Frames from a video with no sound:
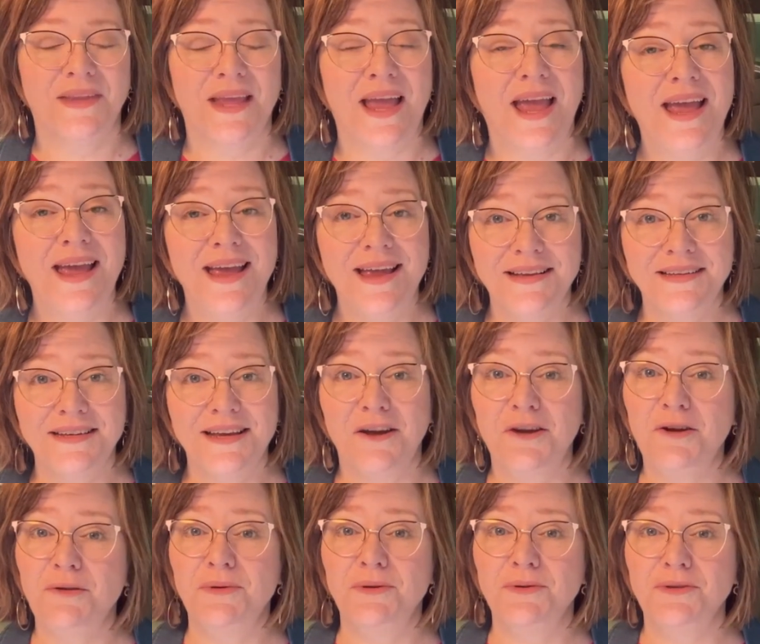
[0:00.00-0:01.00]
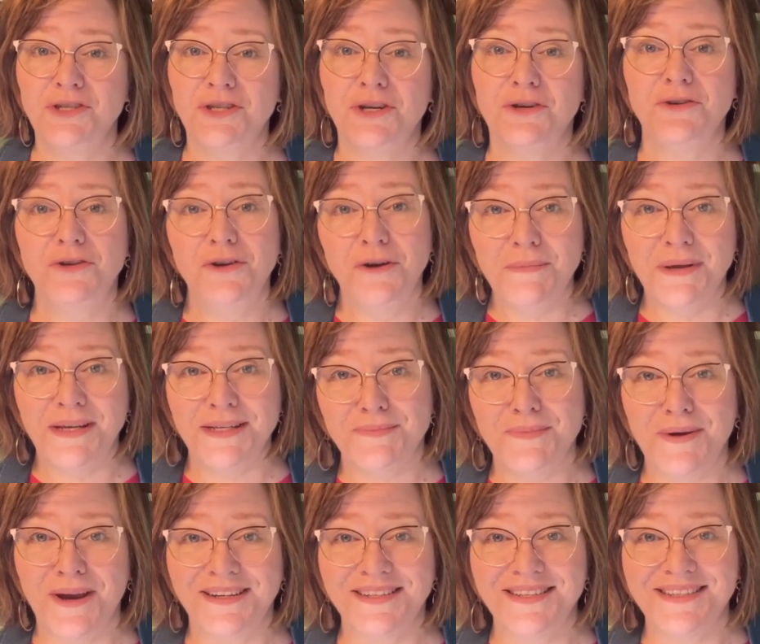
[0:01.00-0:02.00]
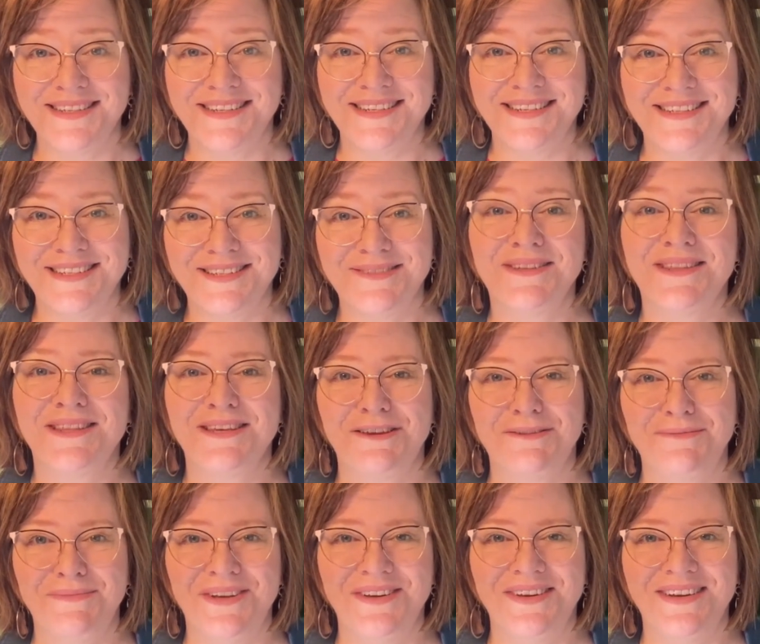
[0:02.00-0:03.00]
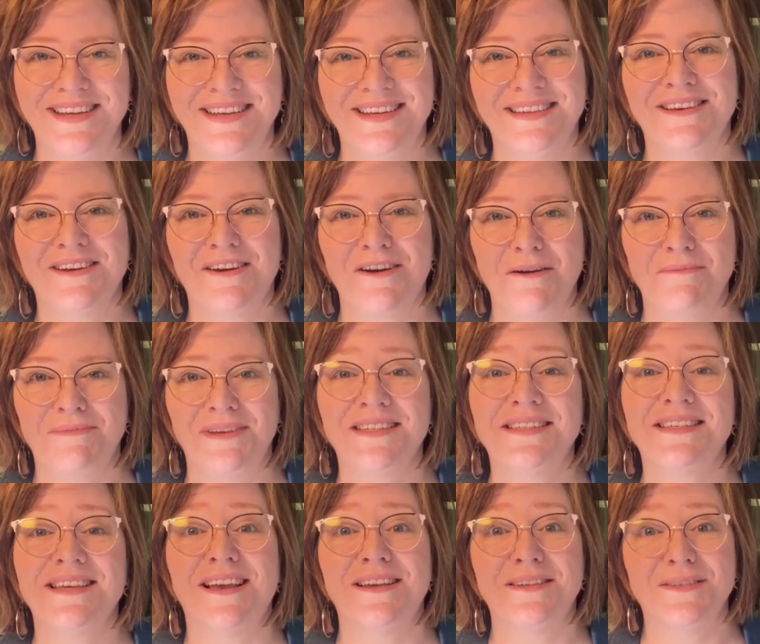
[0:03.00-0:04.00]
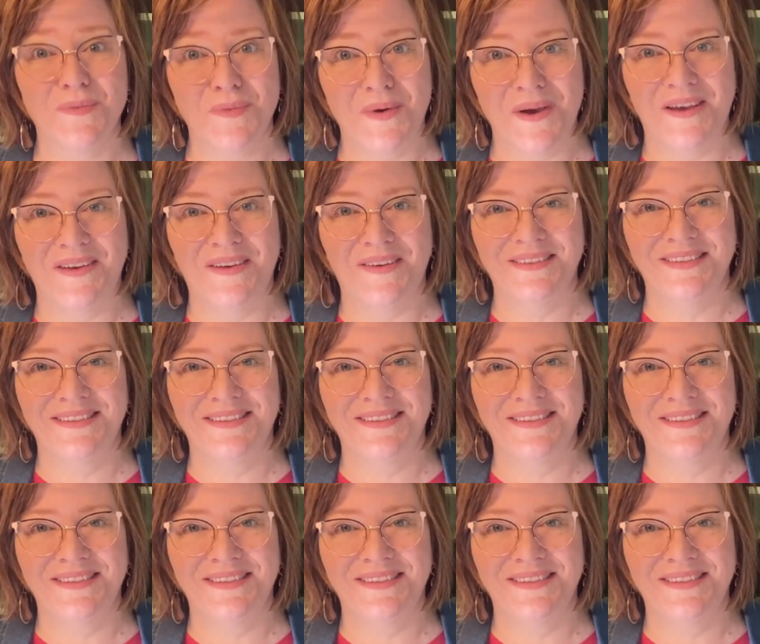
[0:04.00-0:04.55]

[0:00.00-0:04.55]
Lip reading: And I hope you'll share your best practices with the community in the comments as well.